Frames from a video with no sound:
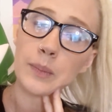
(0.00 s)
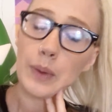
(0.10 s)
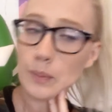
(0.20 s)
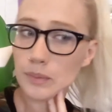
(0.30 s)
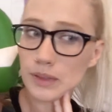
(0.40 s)

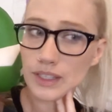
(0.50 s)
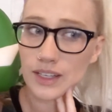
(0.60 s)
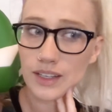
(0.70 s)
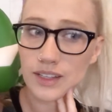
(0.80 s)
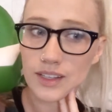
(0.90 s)

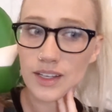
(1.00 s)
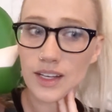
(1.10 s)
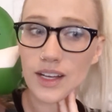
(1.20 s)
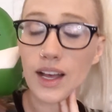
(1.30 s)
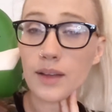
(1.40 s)
probably
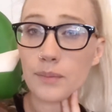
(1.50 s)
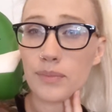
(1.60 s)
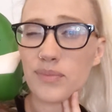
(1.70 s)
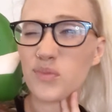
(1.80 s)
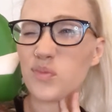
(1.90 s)
I'm